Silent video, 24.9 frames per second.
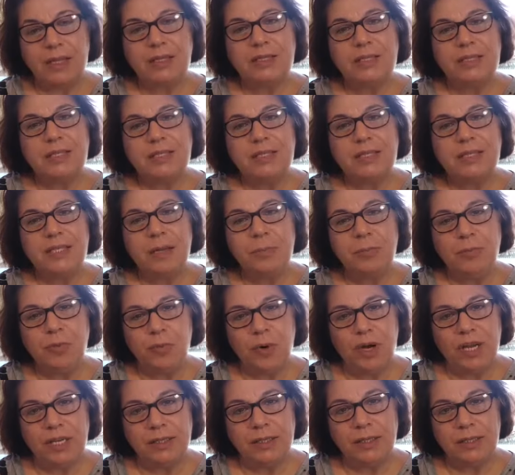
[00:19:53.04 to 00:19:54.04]

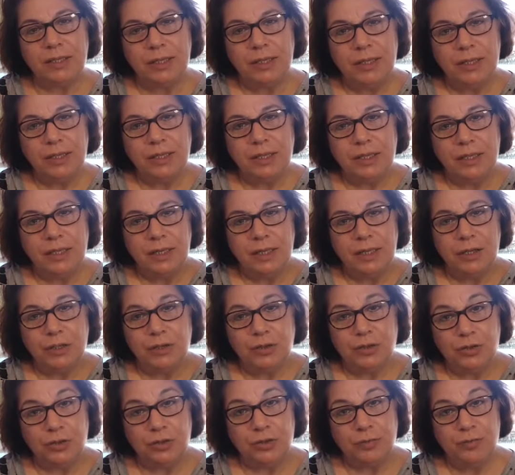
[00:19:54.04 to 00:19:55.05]
someone,
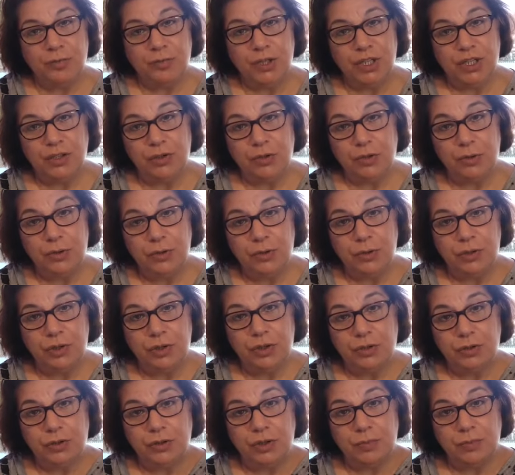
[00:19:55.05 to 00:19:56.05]
it could be you,
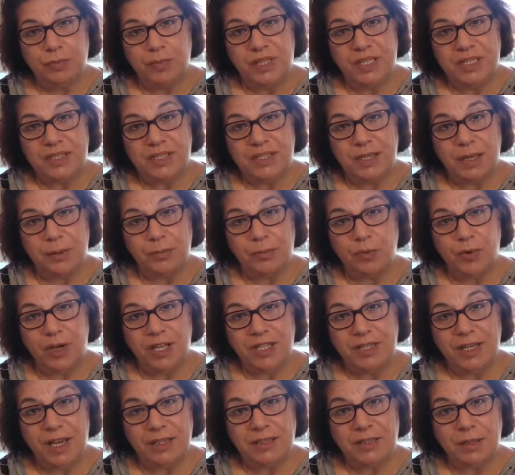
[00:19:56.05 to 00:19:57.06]
it could be
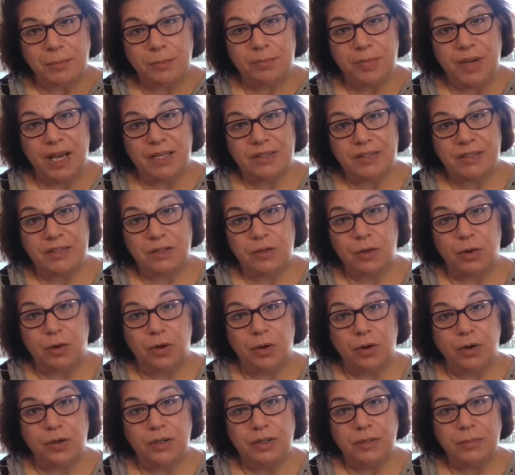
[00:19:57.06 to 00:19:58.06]
someone that passed
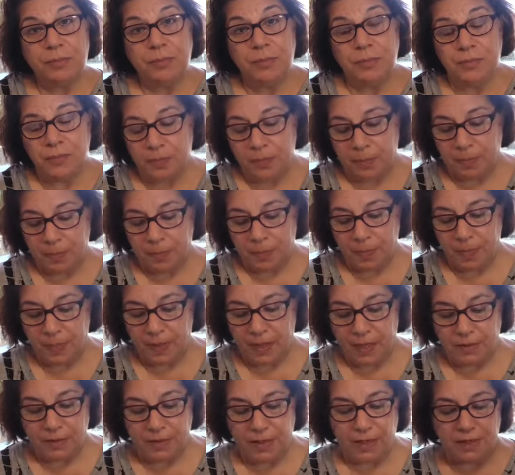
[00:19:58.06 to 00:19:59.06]
on,
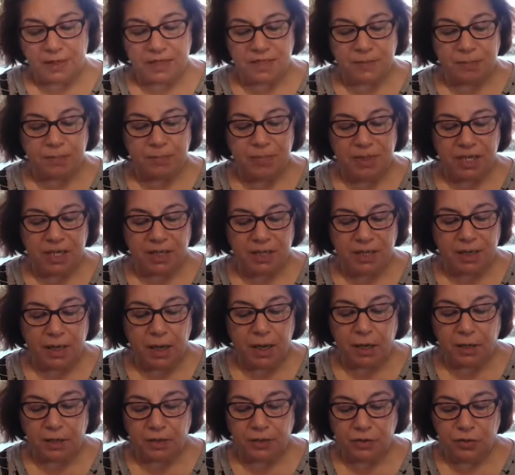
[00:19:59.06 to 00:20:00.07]
that's been
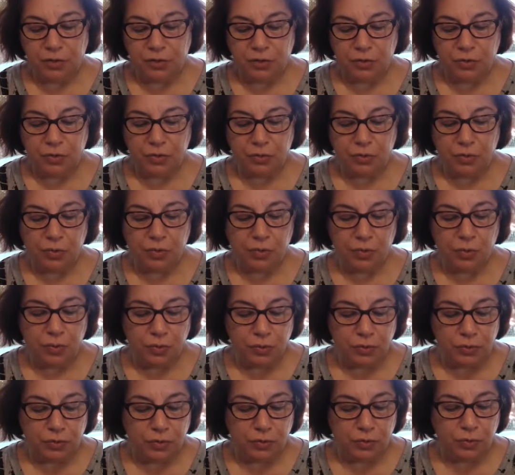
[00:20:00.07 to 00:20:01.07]
guarding you
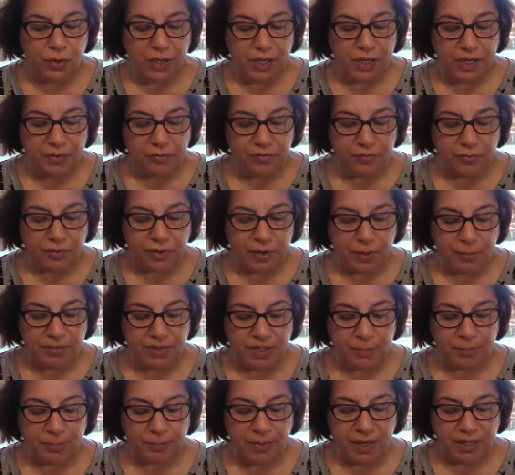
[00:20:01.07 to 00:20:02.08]
all the way from
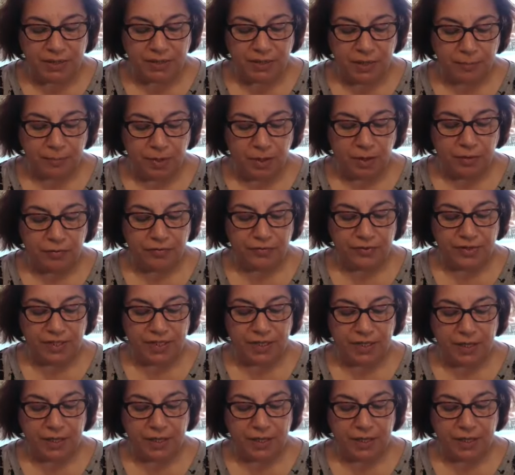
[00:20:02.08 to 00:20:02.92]
the bottom of the